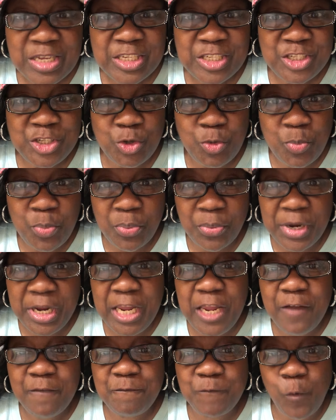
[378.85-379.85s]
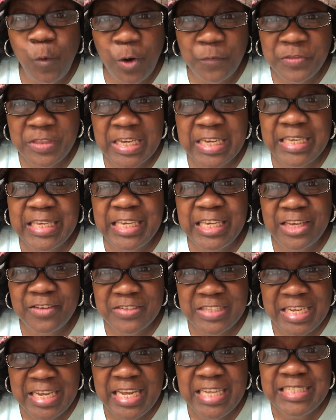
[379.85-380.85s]
To bring forth the
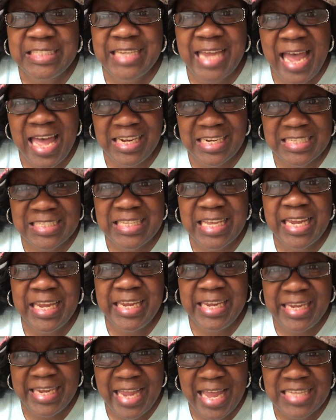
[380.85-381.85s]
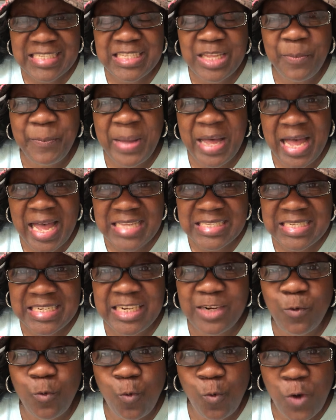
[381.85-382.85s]
gifts and talents that he has
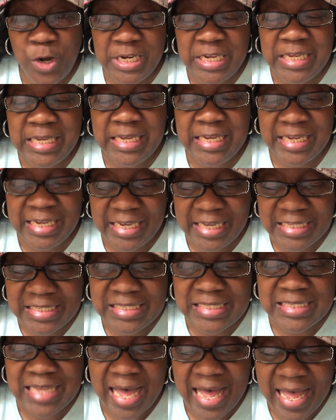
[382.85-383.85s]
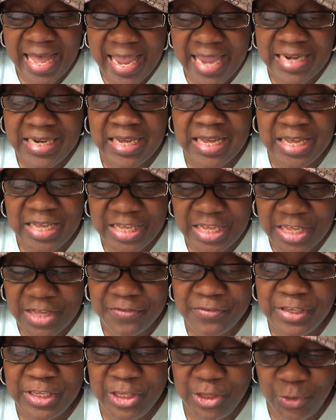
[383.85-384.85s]
deposited on the inside
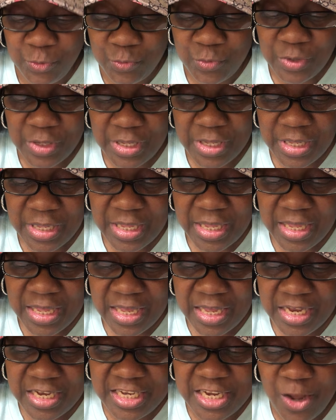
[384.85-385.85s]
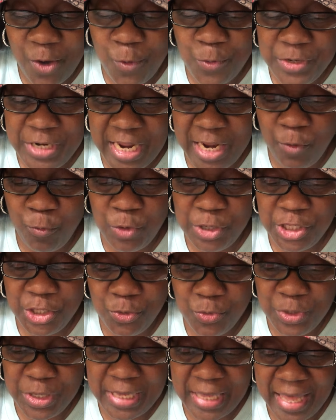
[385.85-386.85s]
of you. Know that when
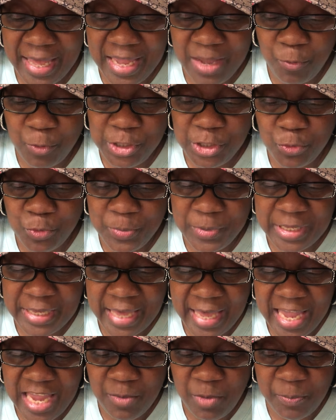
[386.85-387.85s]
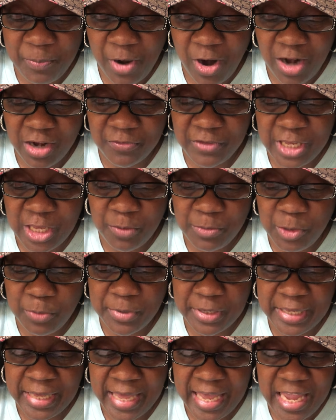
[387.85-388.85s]
you became a part of him, you
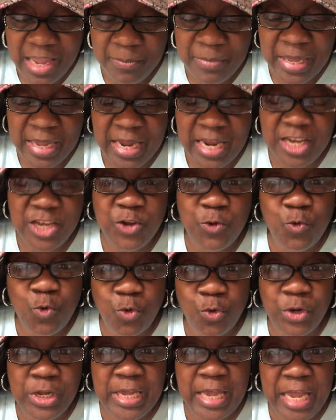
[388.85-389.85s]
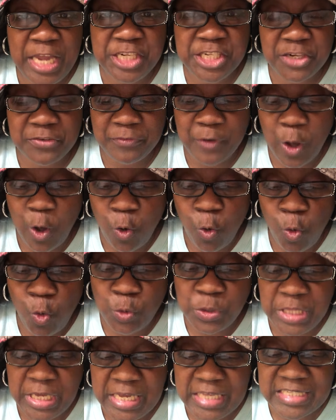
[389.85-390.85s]
became a new creation. For
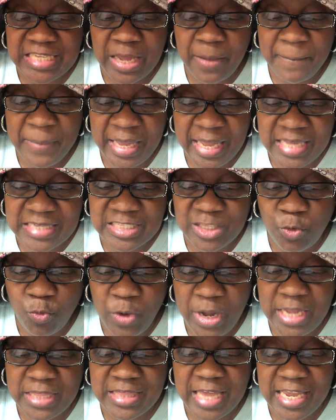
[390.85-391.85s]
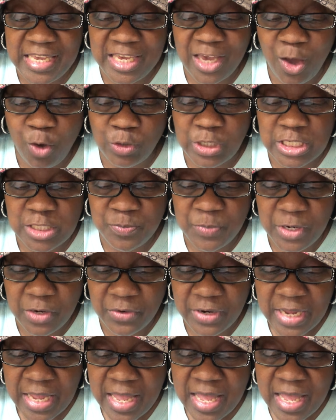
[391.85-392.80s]
old things have passed away. Thank you, Holy Spirit.